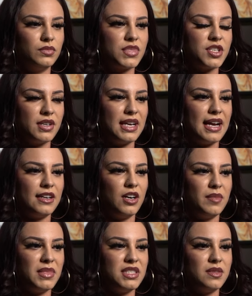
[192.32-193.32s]
So yeah, it
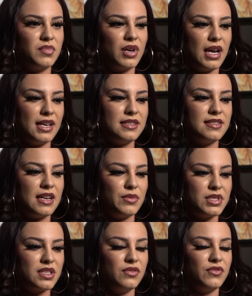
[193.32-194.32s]
got me depressed. I
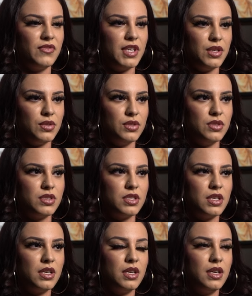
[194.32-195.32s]
was confused.